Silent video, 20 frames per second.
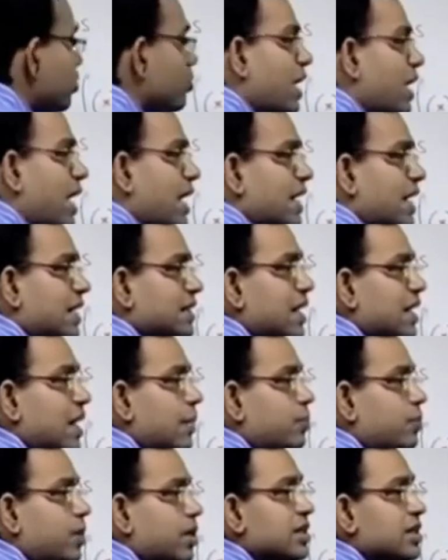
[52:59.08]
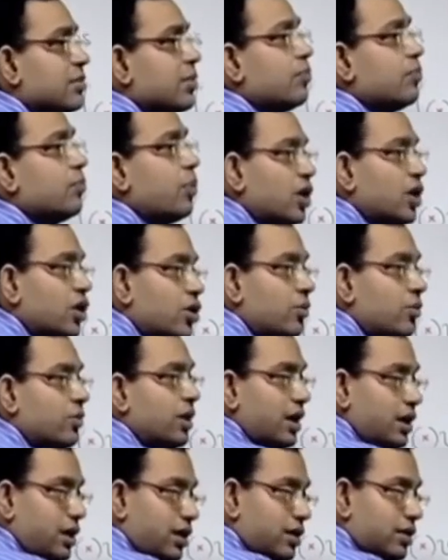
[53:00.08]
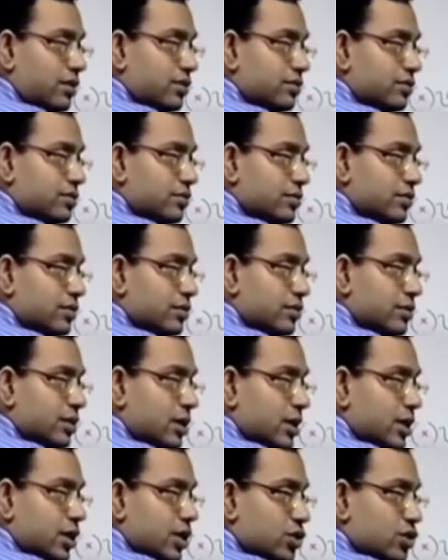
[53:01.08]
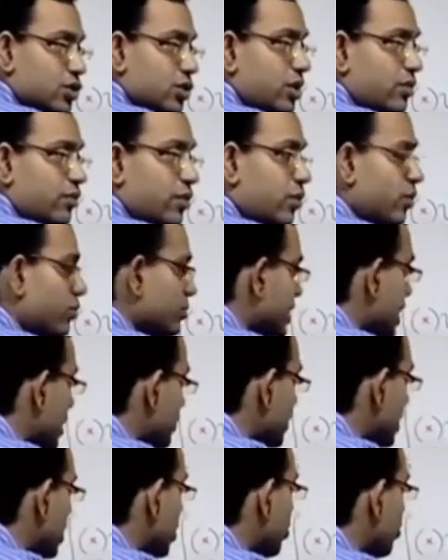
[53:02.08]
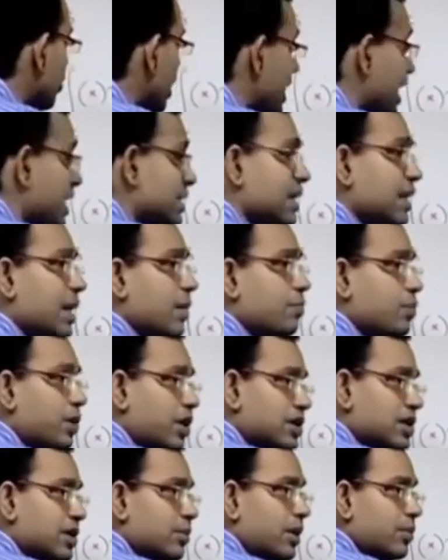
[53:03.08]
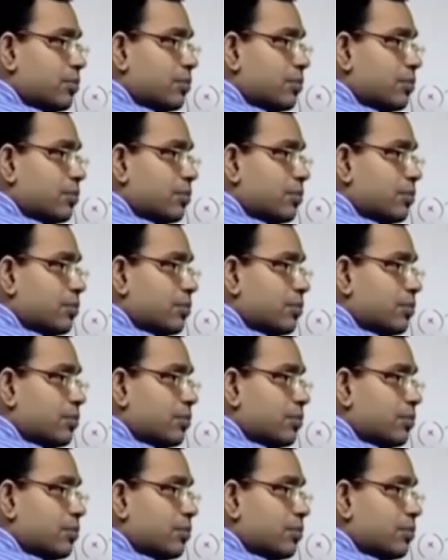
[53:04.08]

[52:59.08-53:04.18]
y as an approximate polynomial. So if you substitute y as an approximate